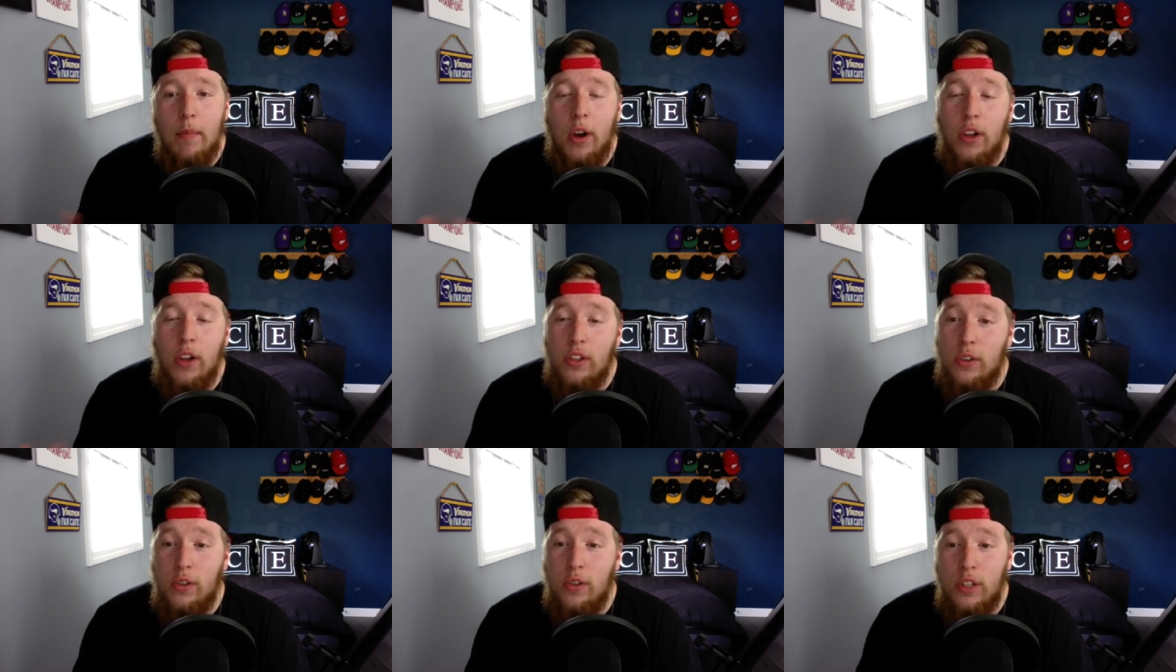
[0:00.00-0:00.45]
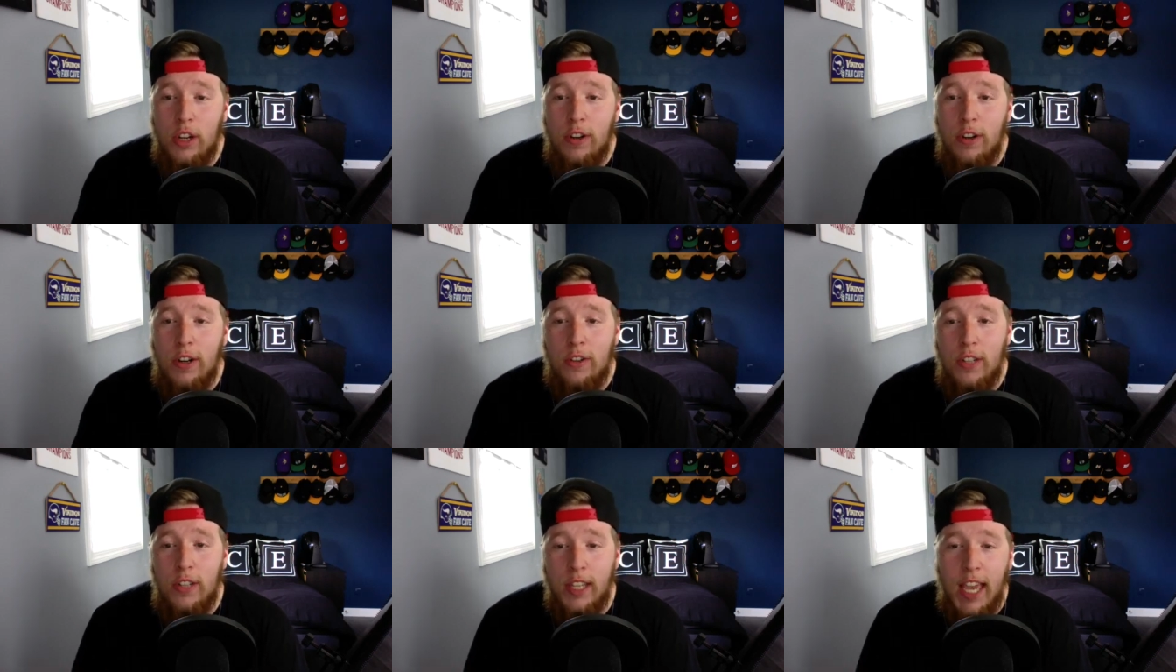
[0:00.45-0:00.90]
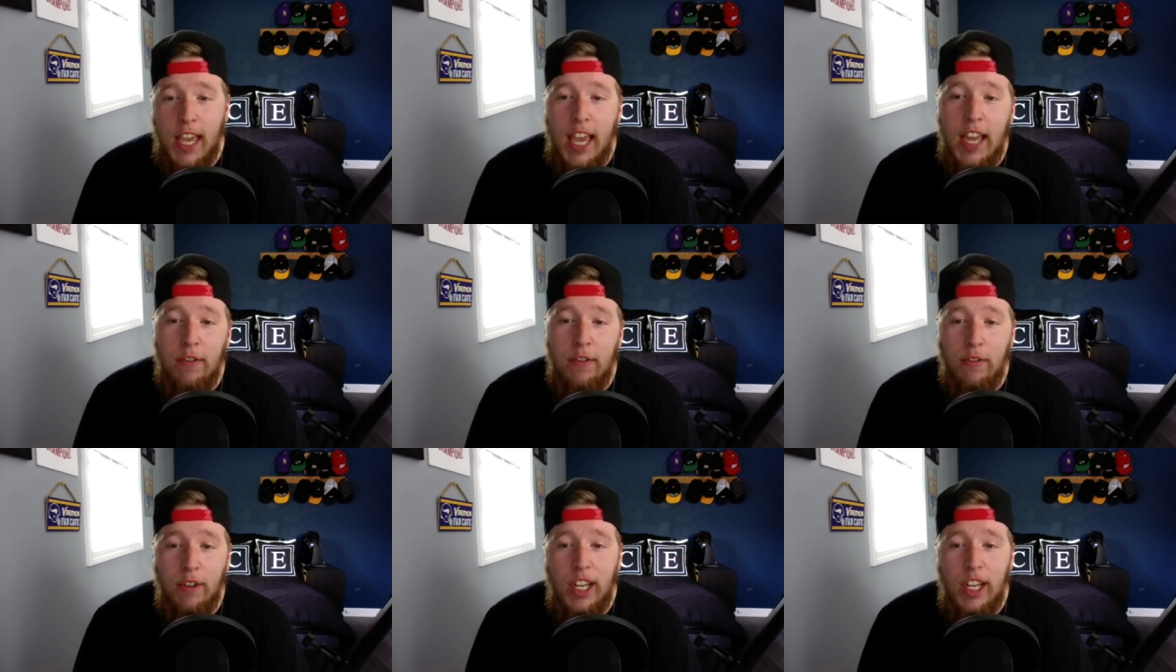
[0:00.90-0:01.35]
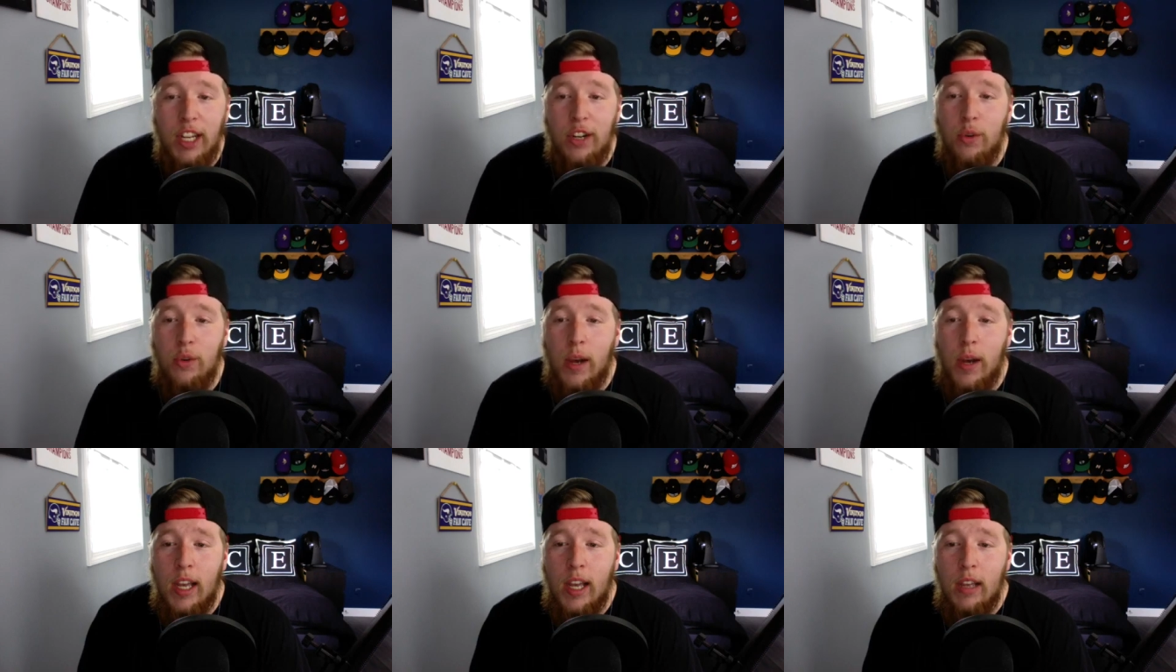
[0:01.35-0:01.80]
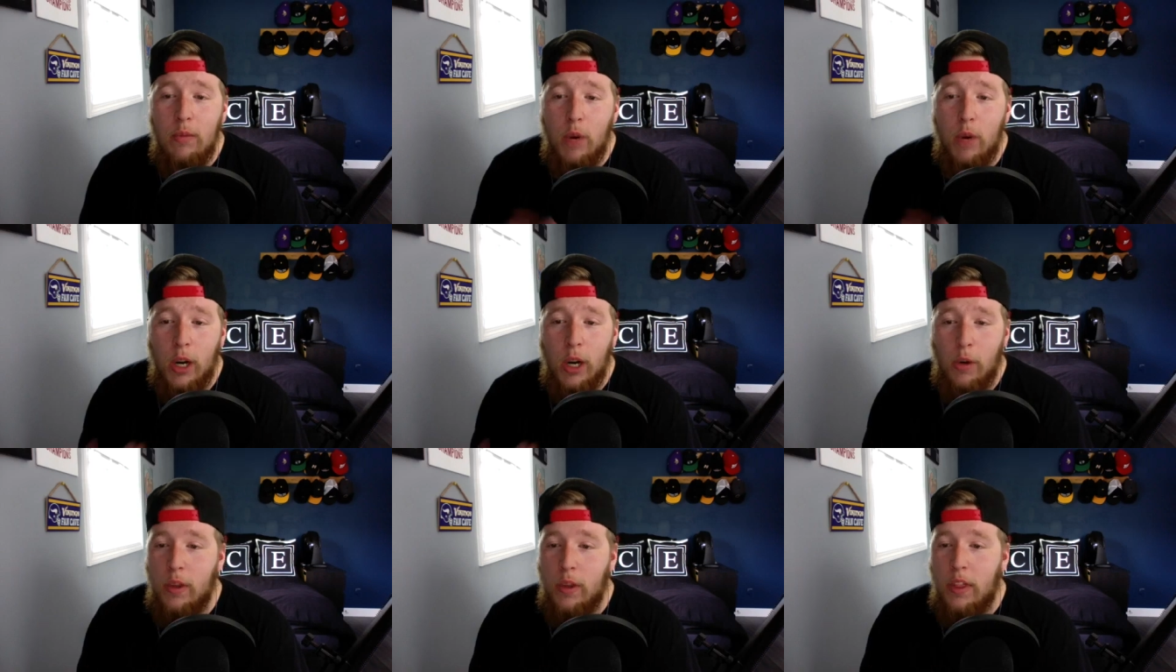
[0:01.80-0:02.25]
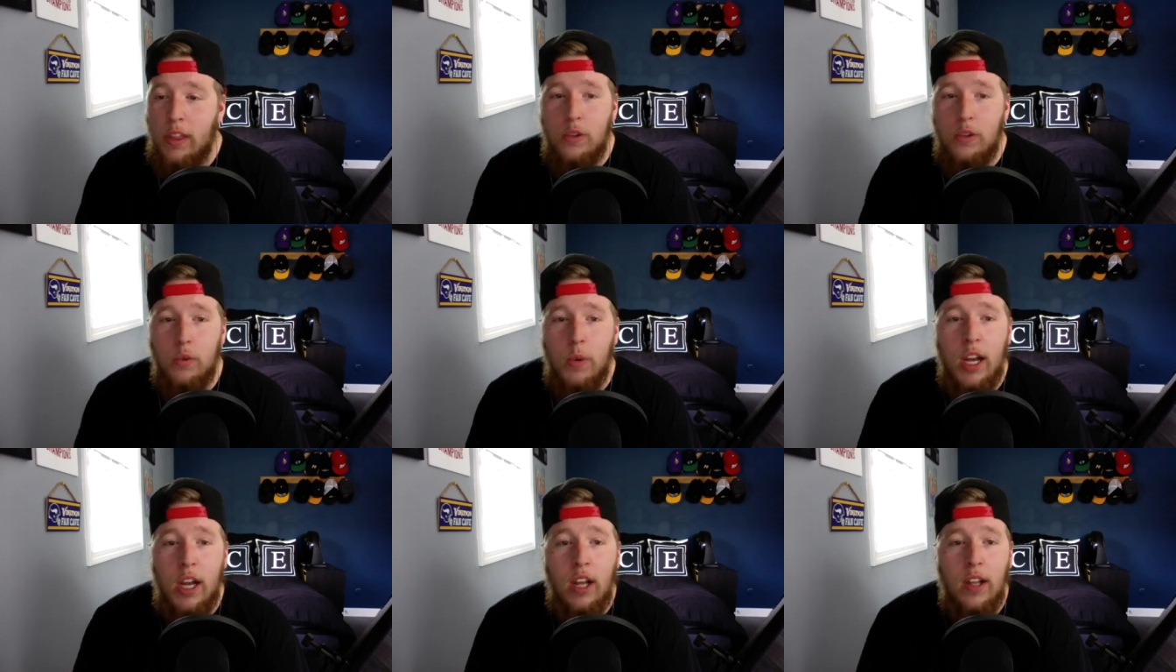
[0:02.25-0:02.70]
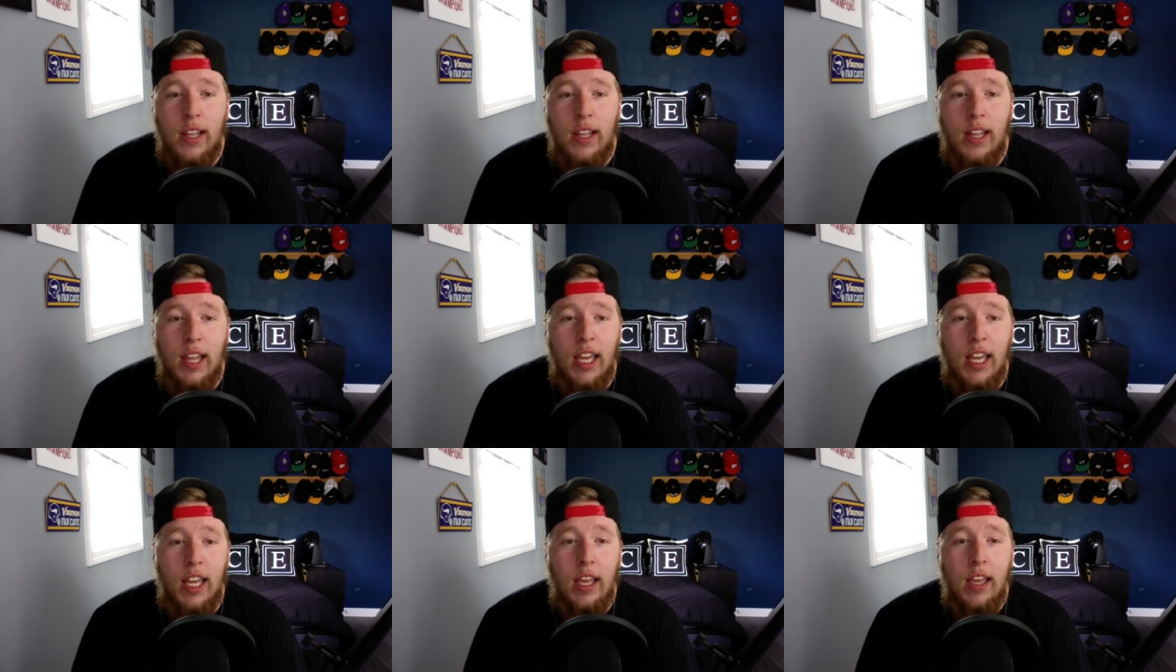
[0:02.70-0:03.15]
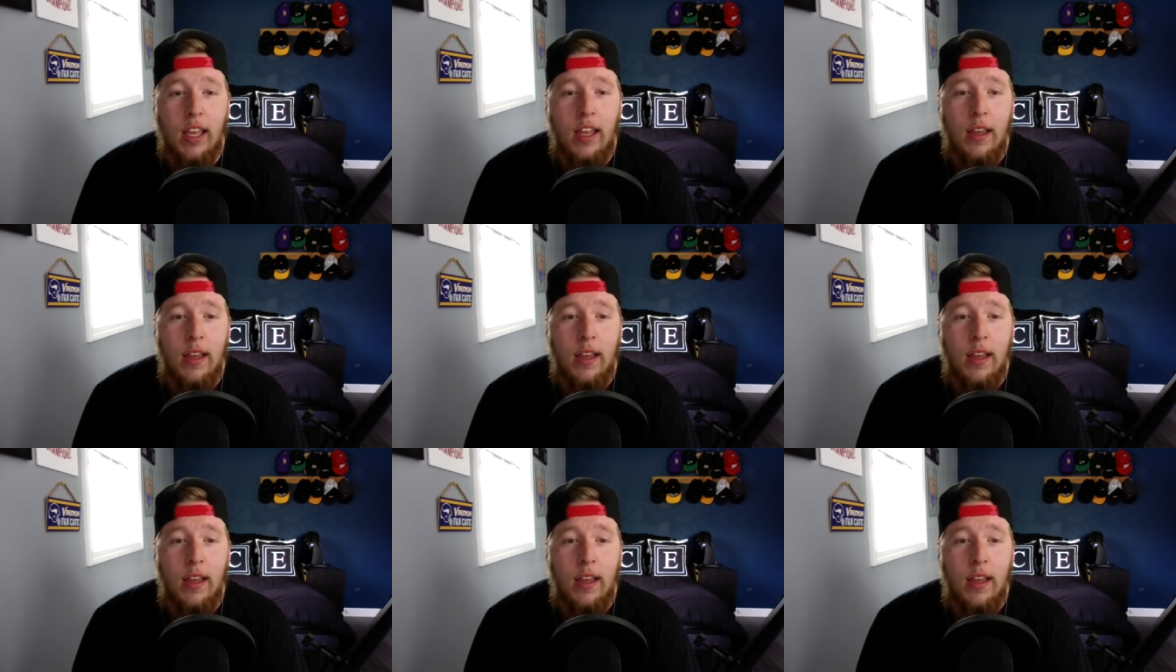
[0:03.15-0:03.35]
also shout out to Kate Reed, who I work with as well, and like.